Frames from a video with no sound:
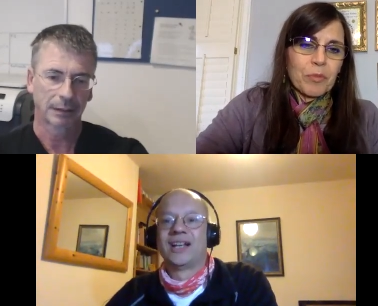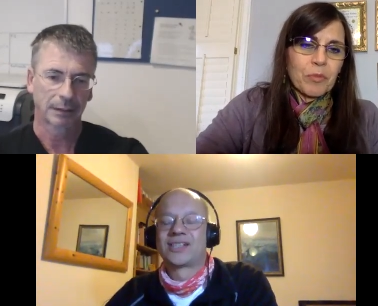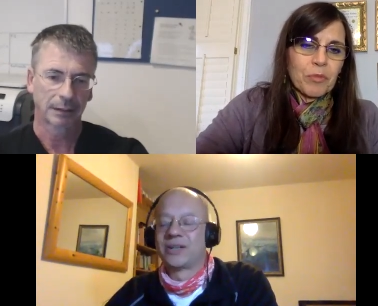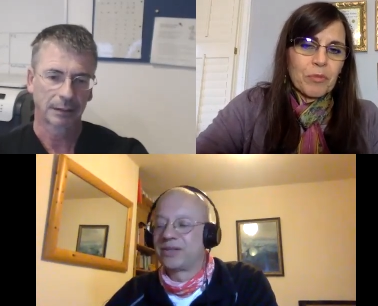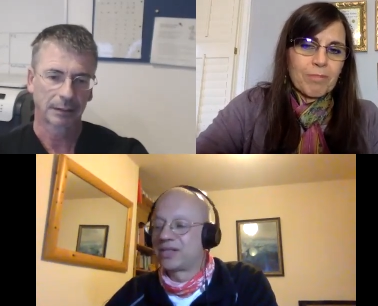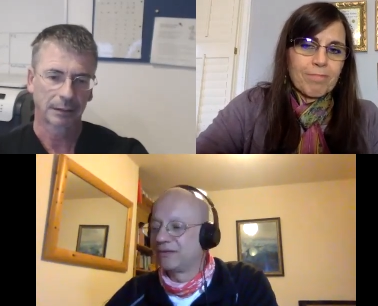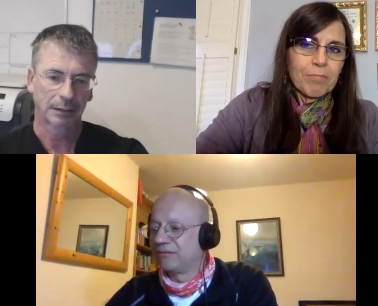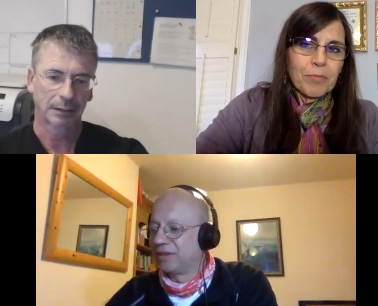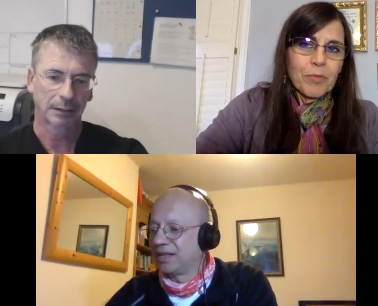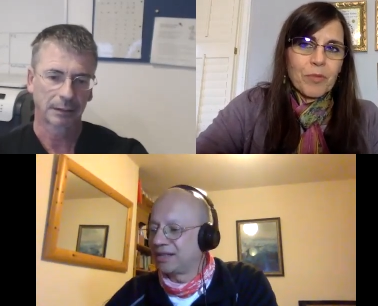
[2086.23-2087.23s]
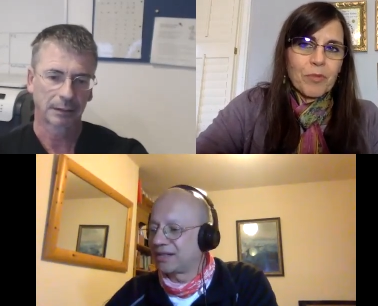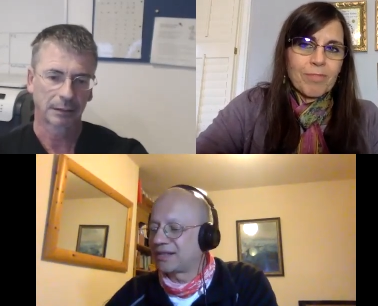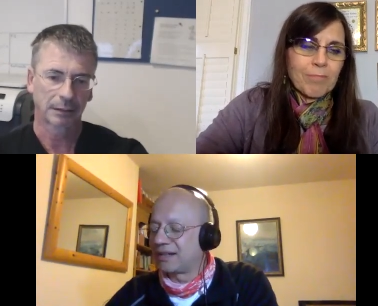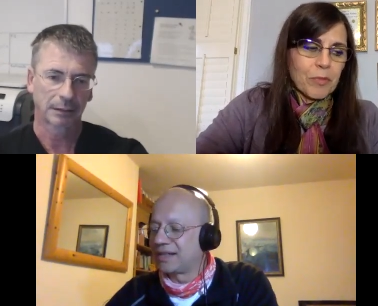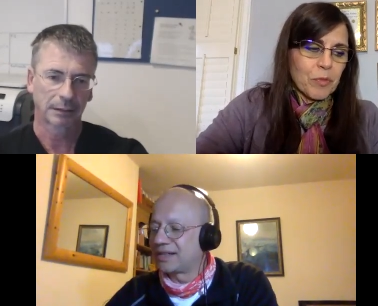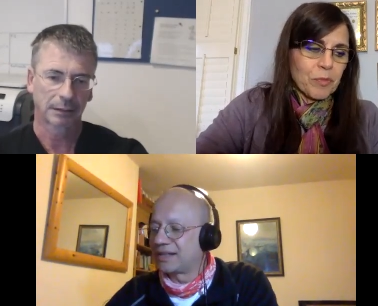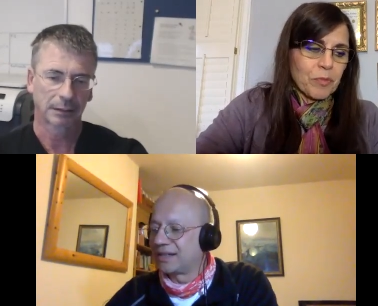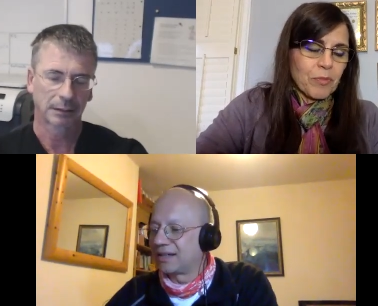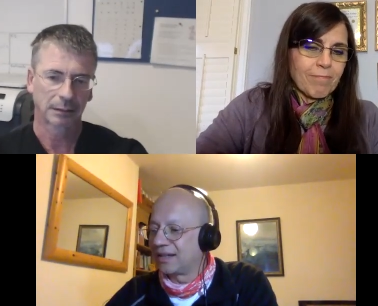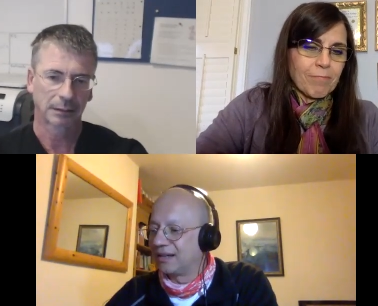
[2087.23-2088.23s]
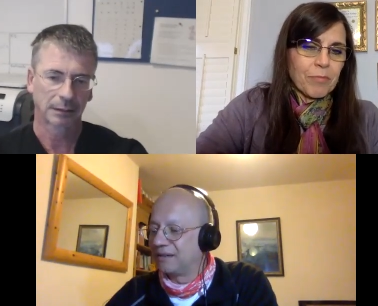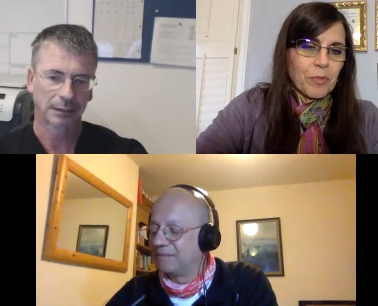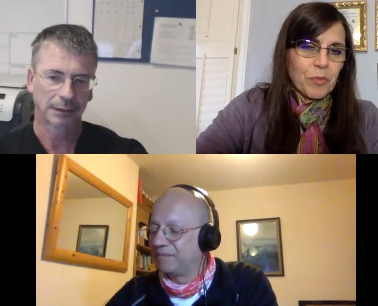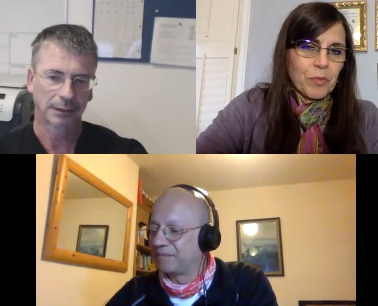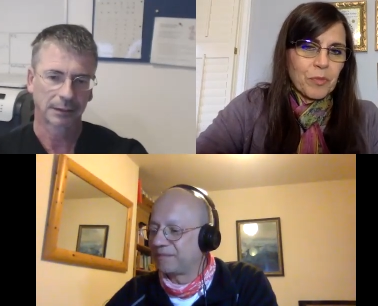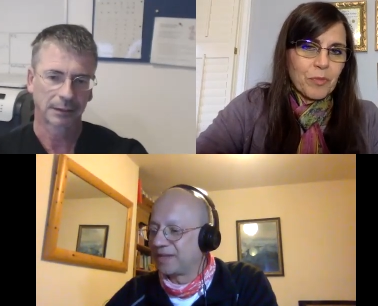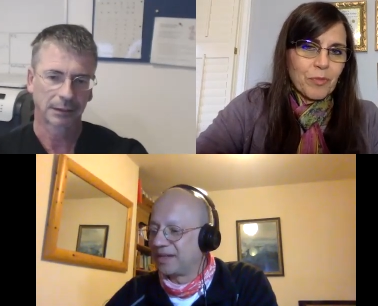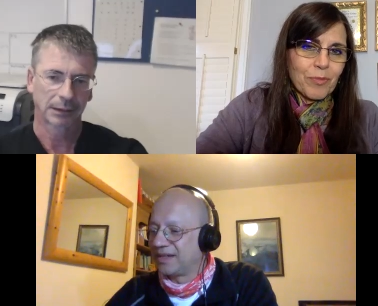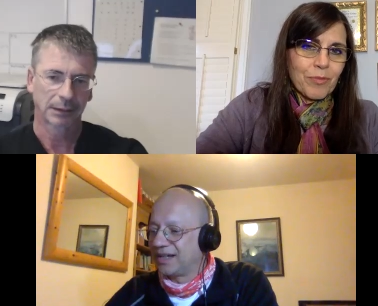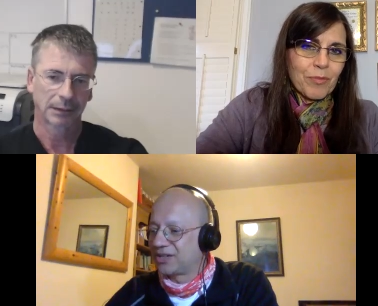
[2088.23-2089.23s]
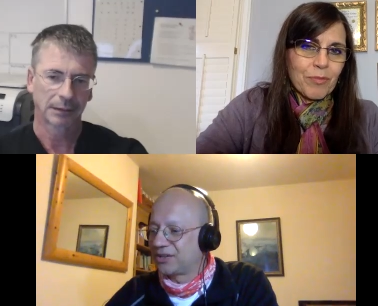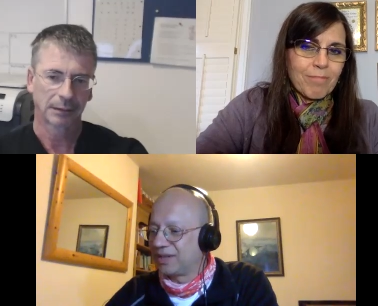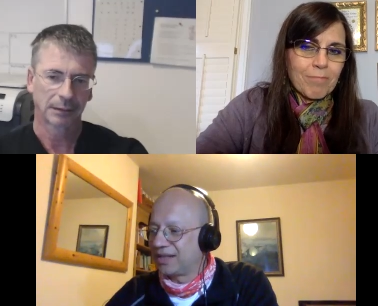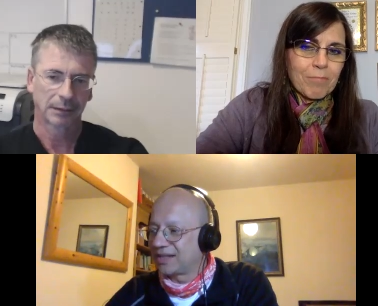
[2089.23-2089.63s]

Speaker 1: So it's a really exciting um, it's a really